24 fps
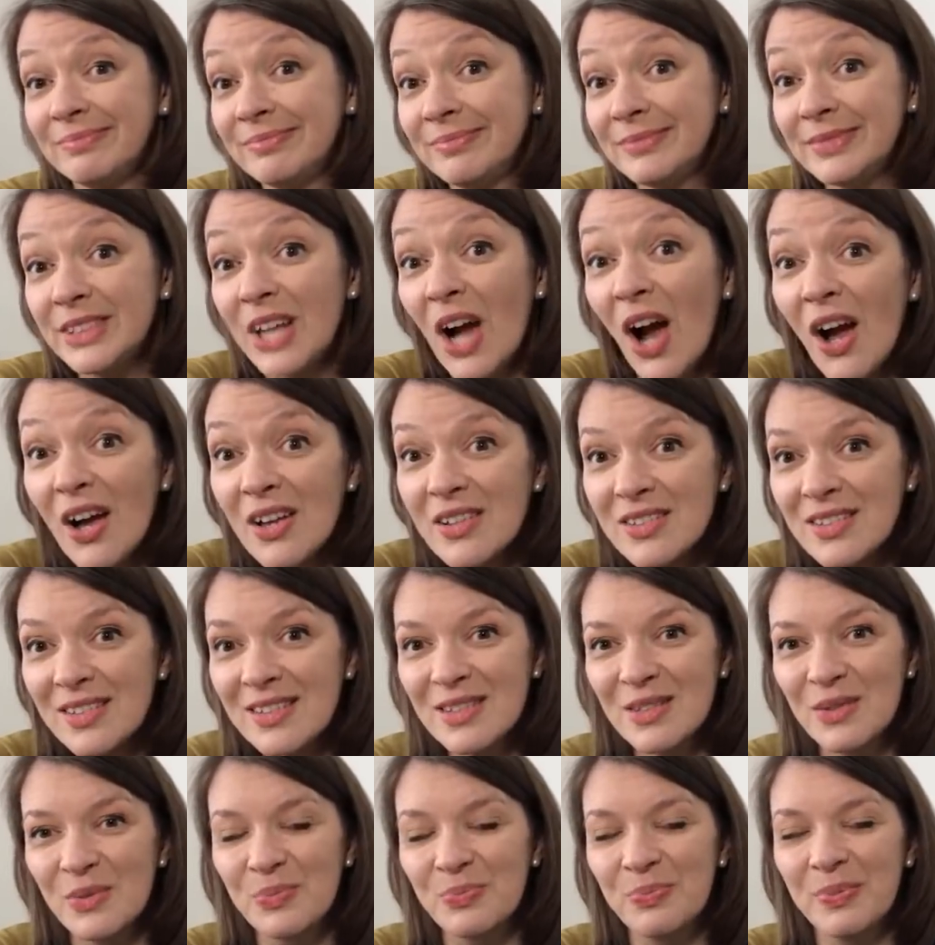
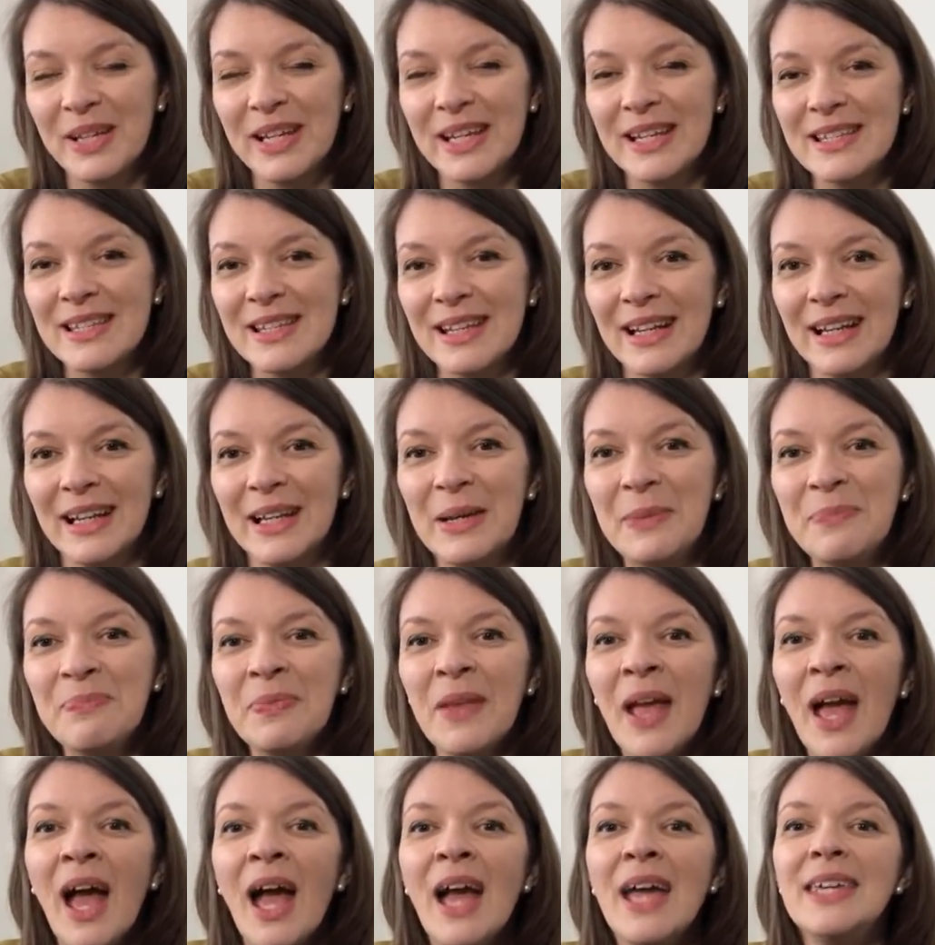tasks basically.
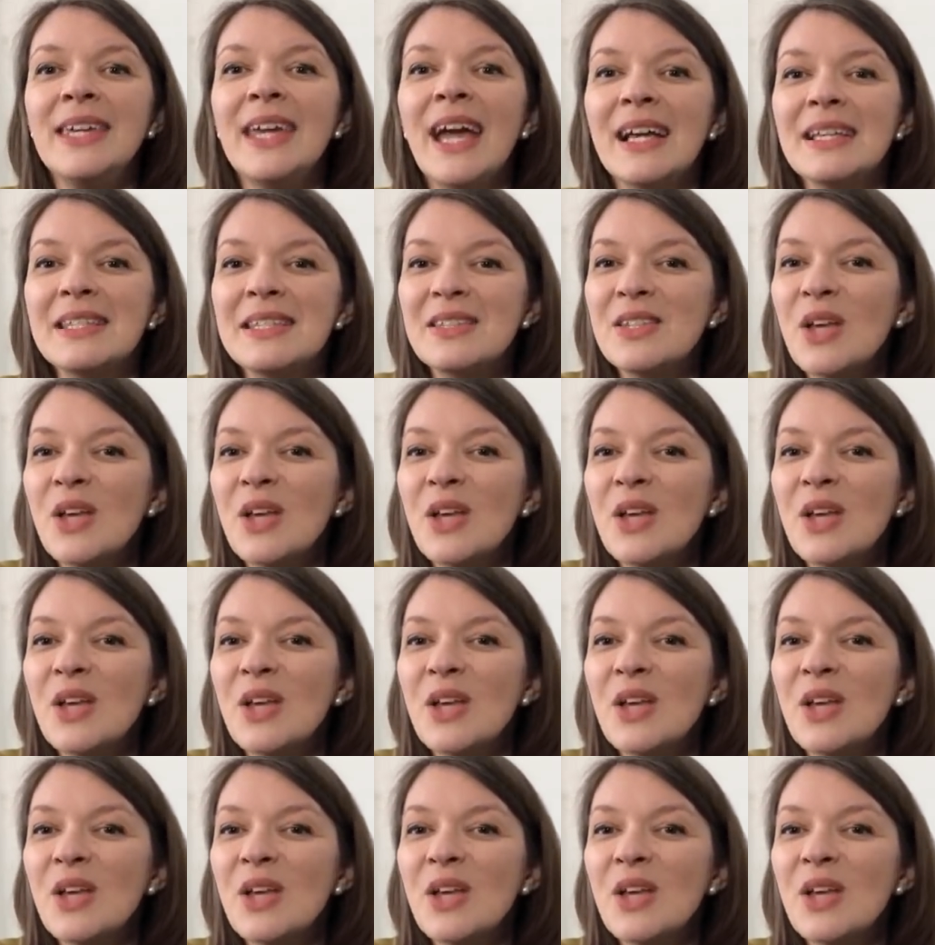Yes,